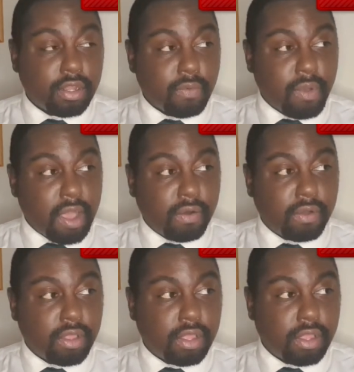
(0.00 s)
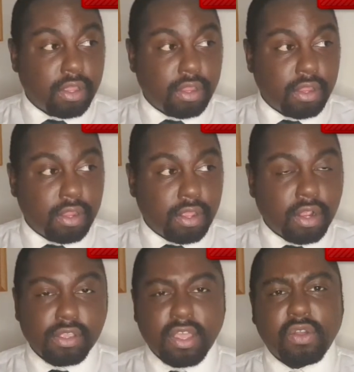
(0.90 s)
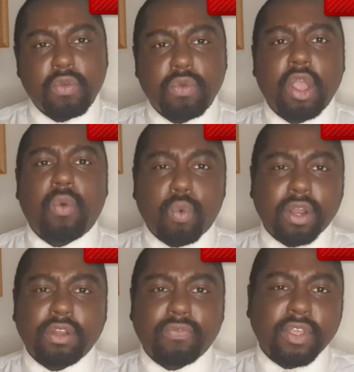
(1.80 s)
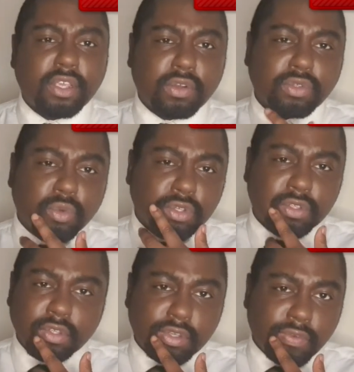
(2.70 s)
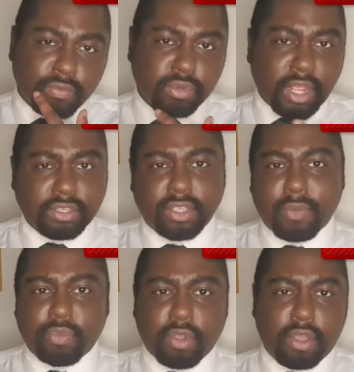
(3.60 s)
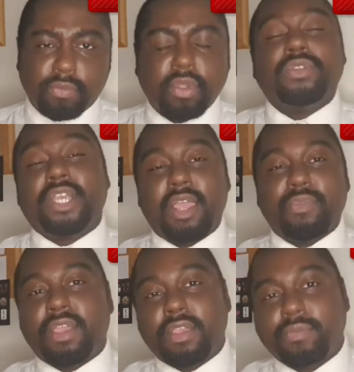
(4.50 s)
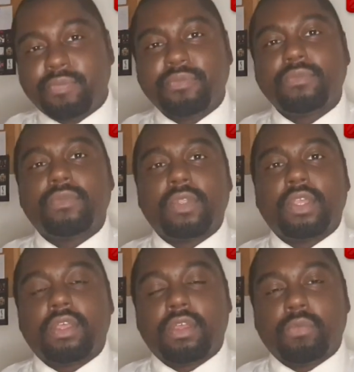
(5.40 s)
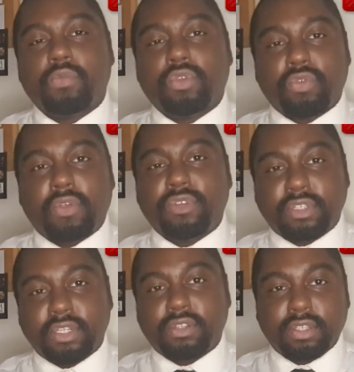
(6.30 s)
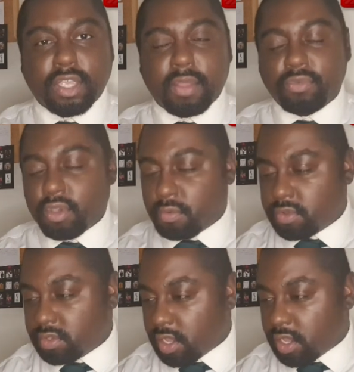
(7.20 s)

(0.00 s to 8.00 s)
Wow. Because I know one of the videos was that Skepta. No, JME was referencing to Skepta was...